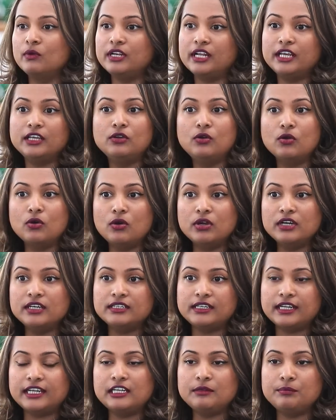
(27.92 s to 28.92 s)
When I go and
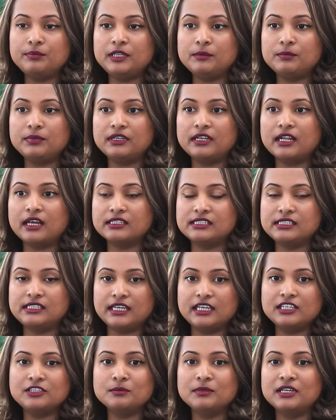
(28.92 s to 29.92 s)
tell people, na
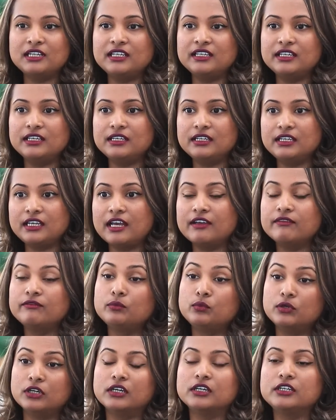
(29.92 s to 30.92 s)
stage mele area, I've
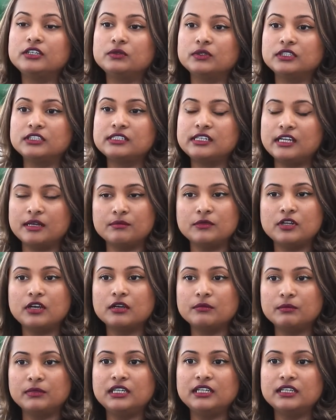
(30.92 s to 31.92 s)
worked with
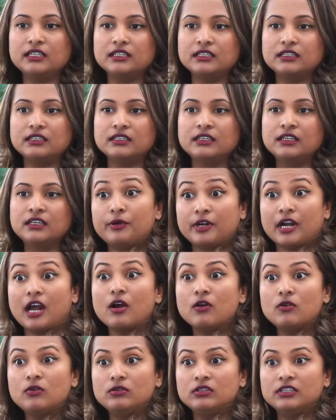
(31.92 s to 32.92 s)
Slumdog Millionaire,
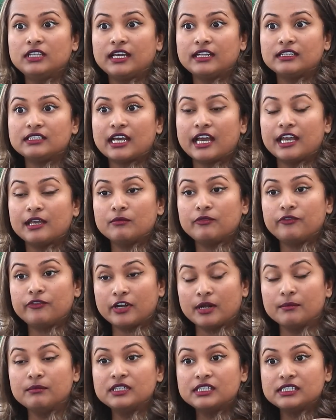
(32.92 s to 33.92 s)
proud that I am
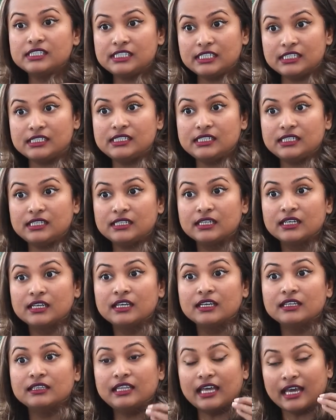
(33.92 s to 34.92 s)
from a city
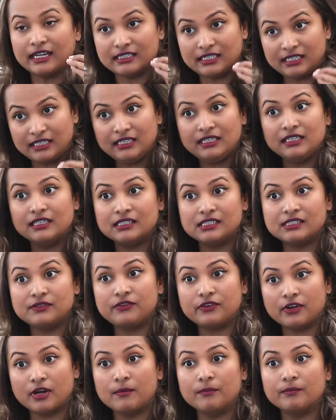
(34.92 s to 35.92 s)
that he is
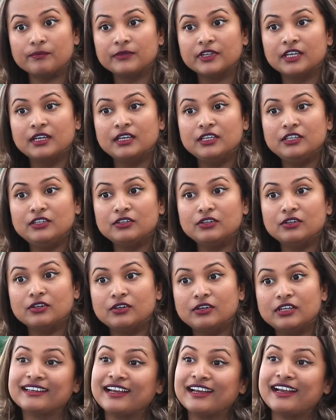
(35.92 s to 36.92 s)
from, you
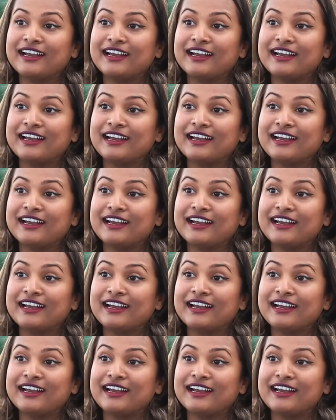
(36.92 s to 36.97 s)
know.